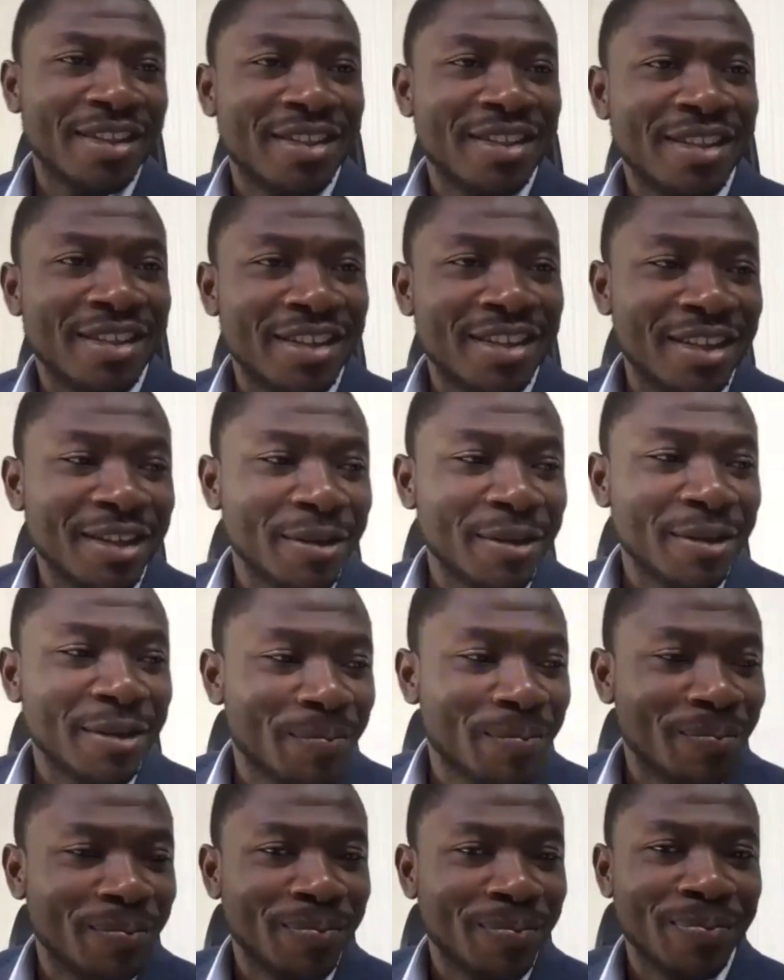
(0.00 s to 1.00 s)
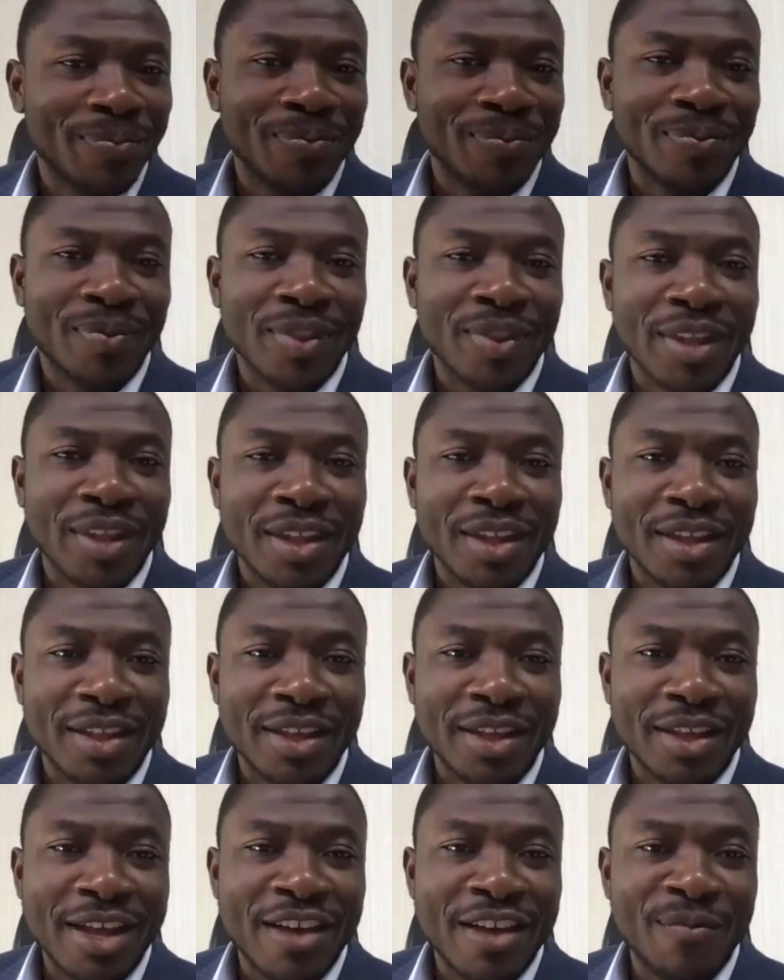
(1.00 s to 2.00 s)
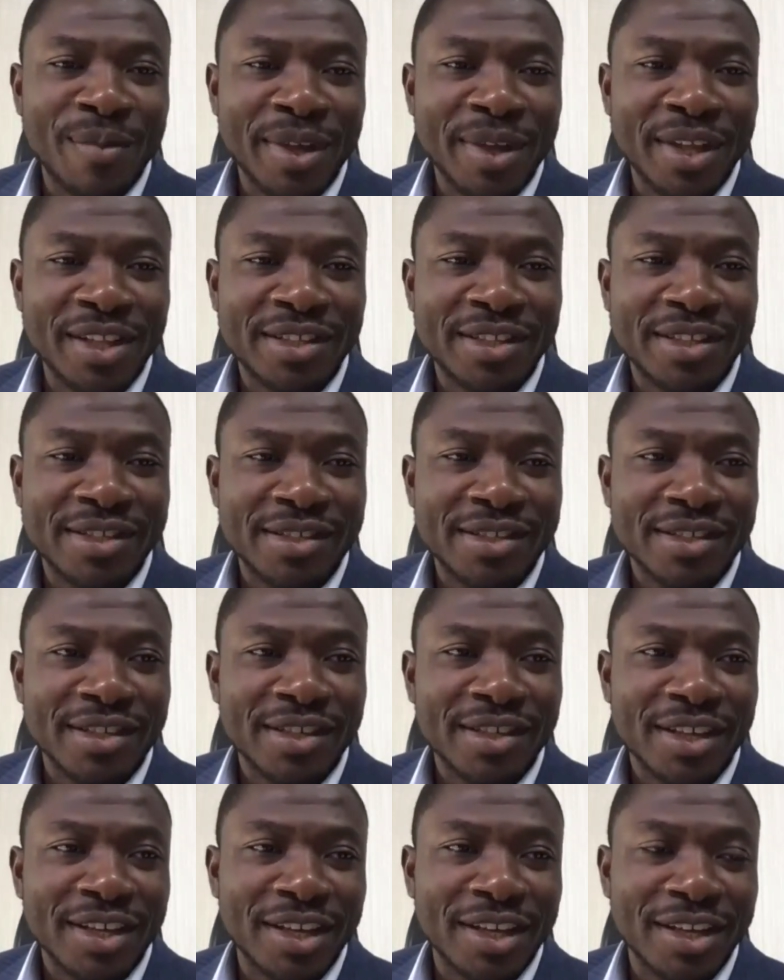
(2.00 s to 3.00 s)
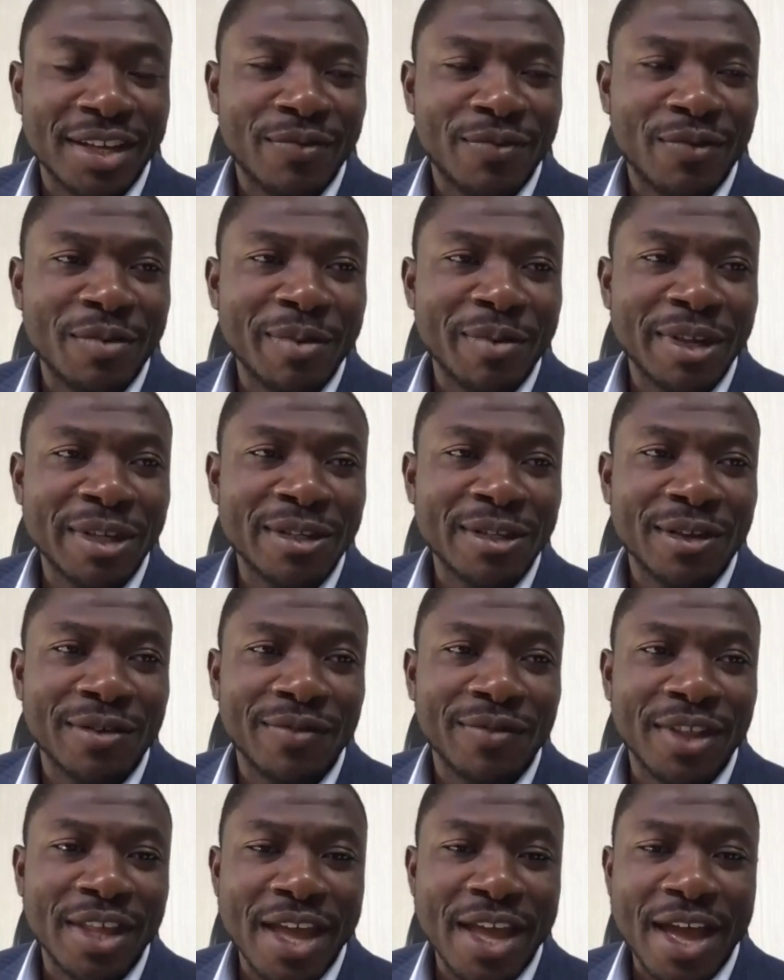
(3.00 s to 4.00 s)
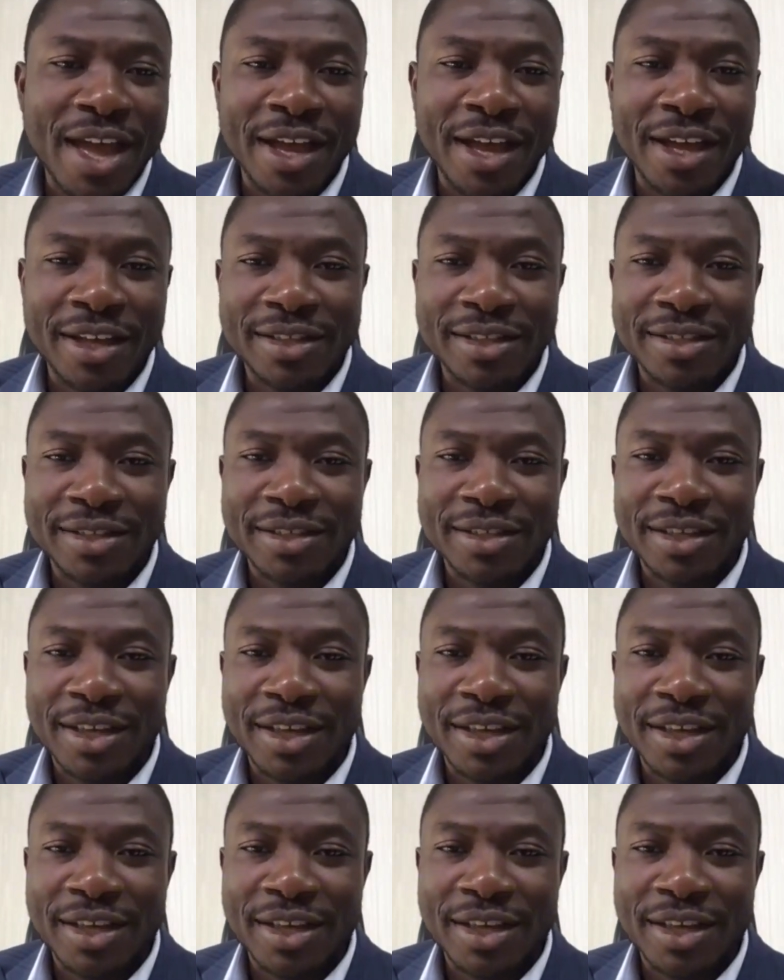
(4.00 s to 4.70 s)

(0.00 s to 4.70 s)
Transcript: the government and the framers of the Act